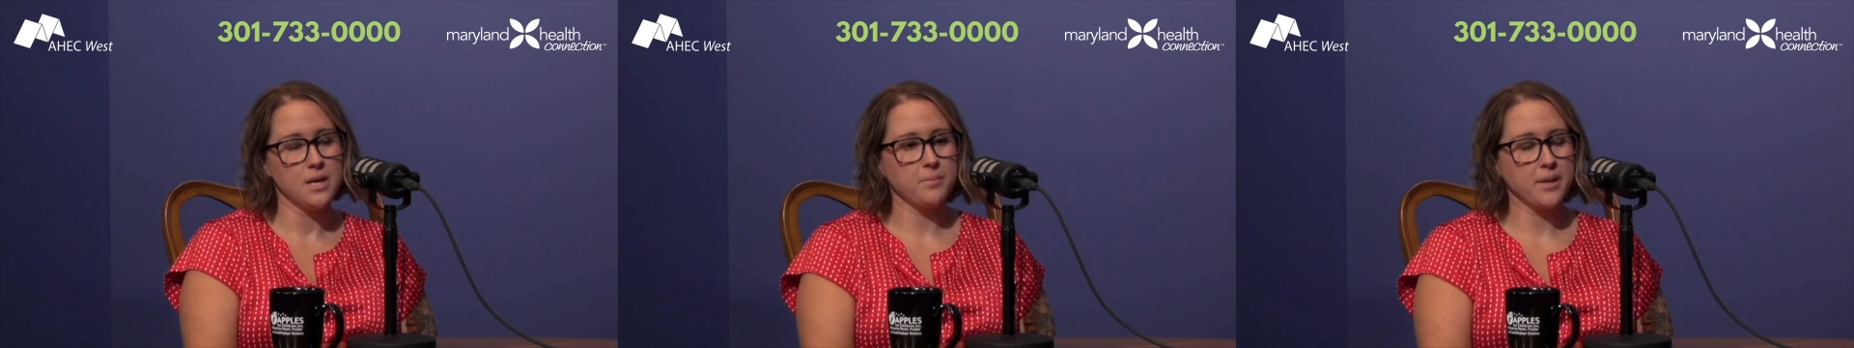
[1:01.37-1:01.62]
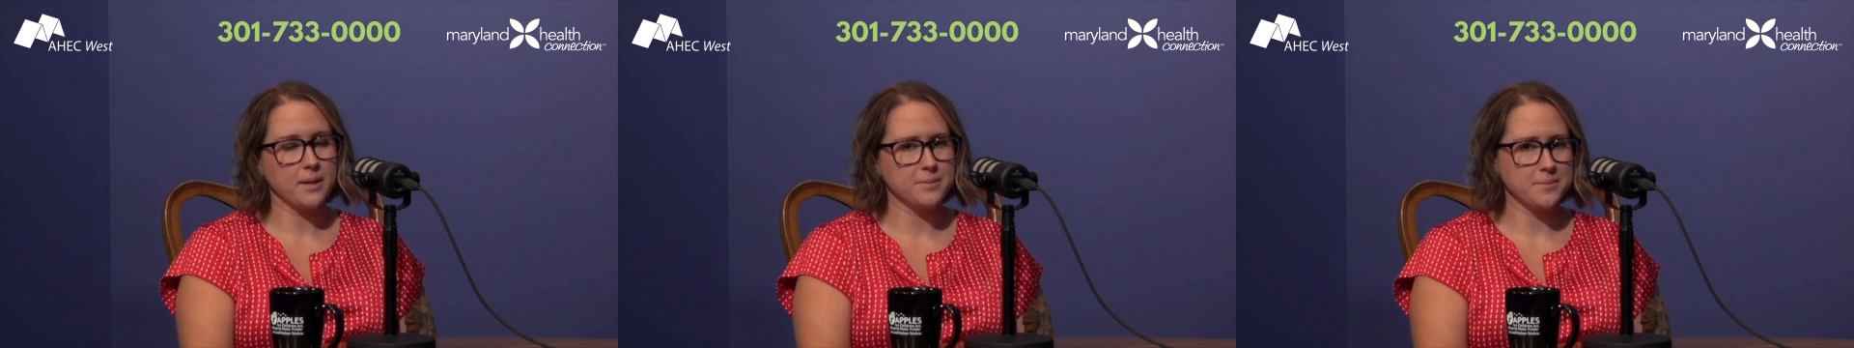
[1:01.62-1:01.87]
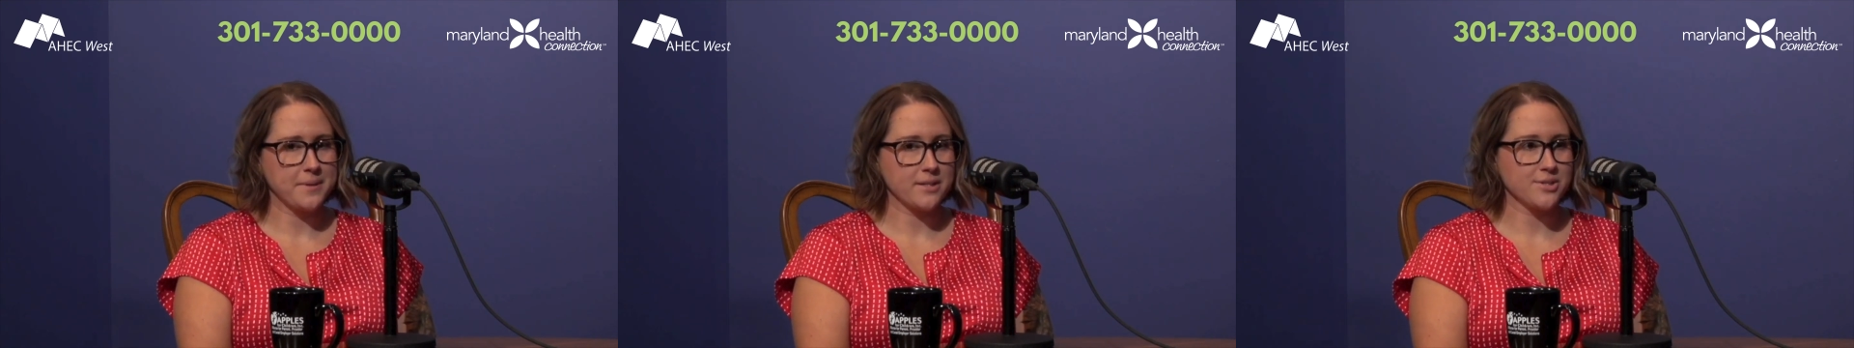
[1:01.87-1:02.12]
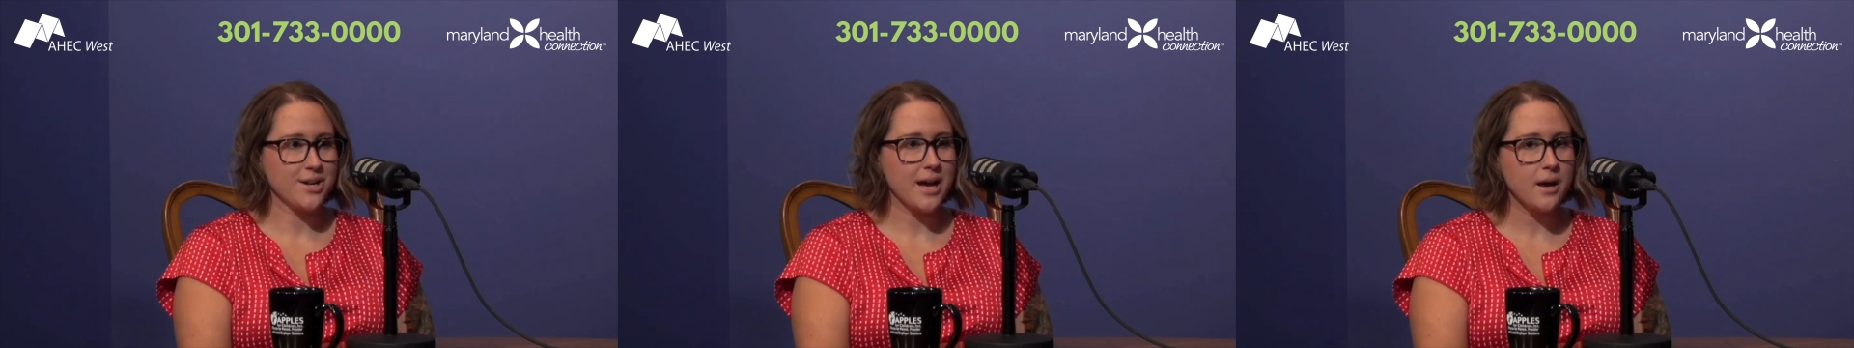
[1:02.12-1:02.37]
pick up some
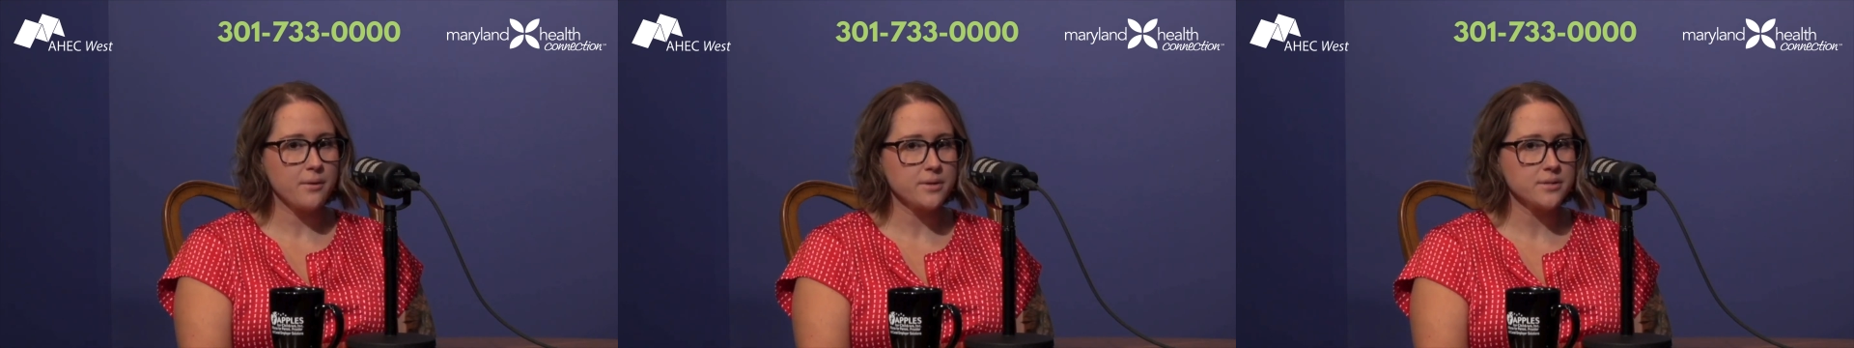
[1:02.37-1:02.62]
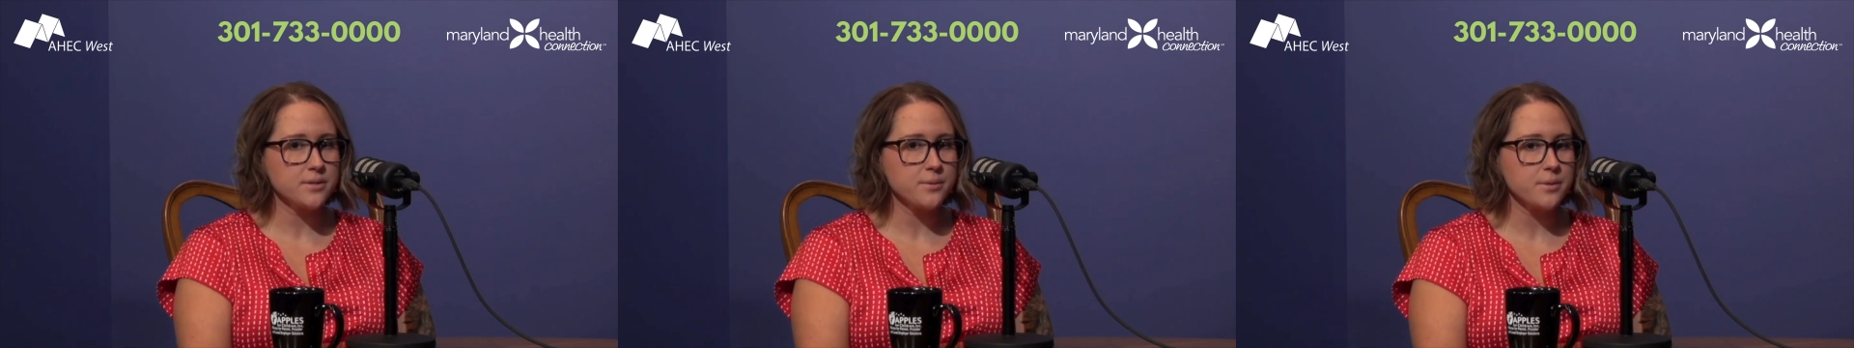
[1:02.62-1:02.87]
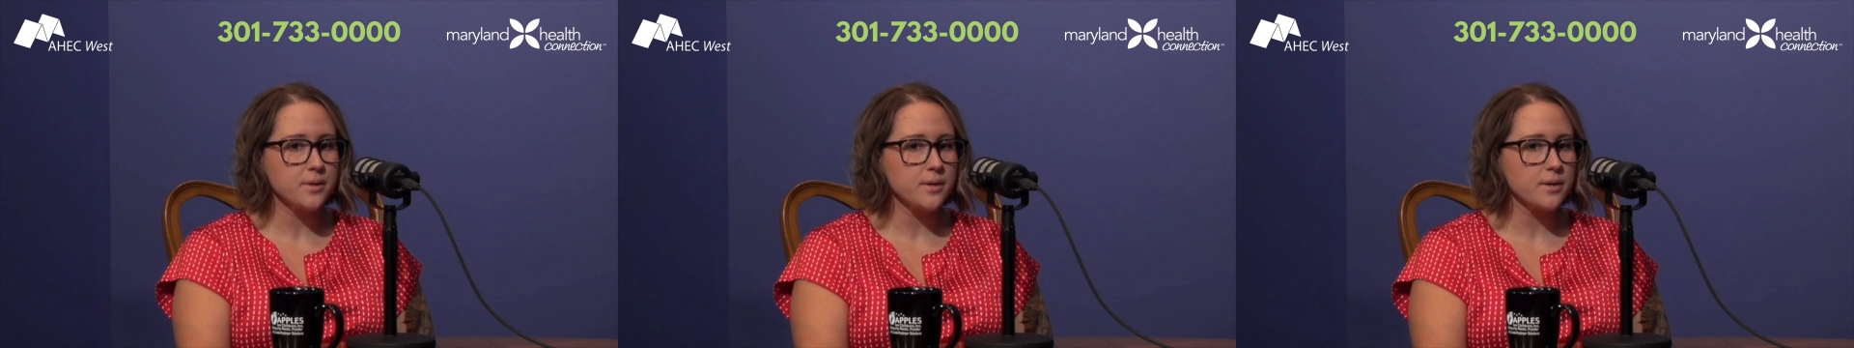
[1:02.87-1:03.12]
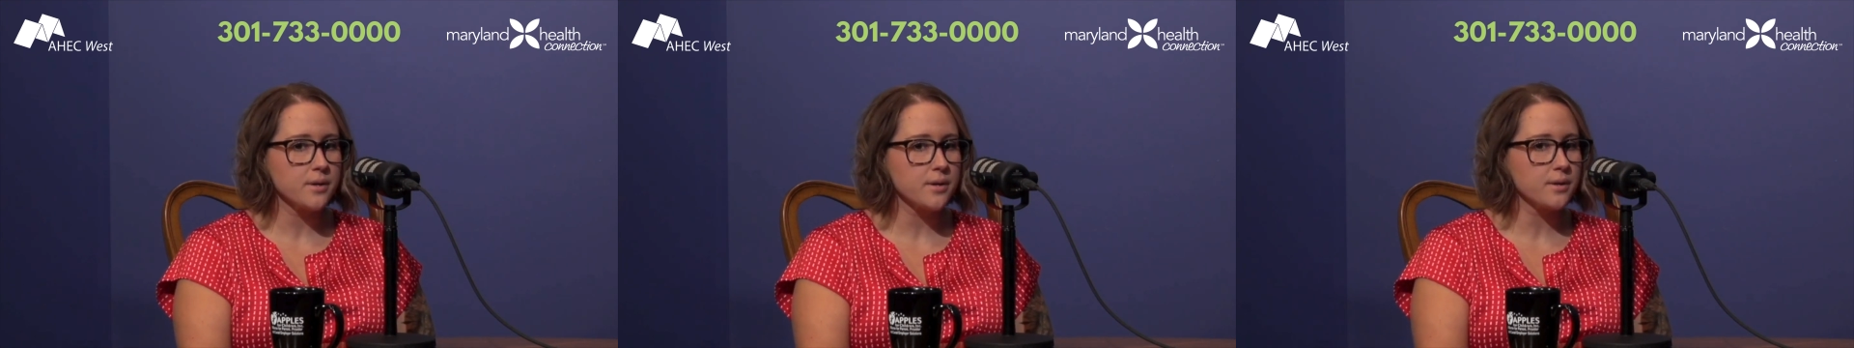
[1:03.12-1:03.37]
extra hours at
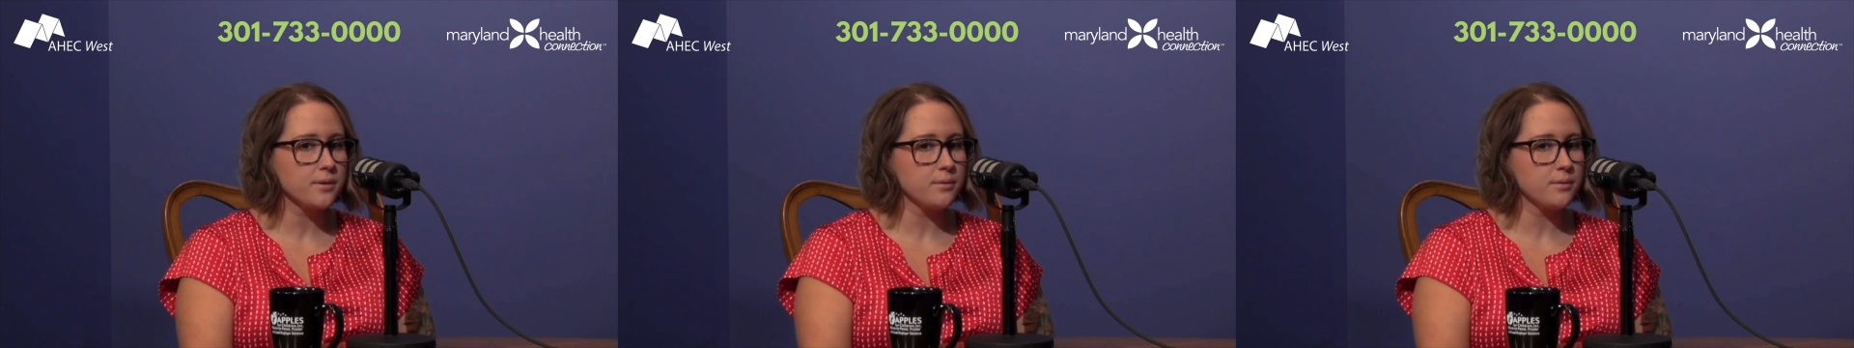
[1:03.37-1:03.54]
work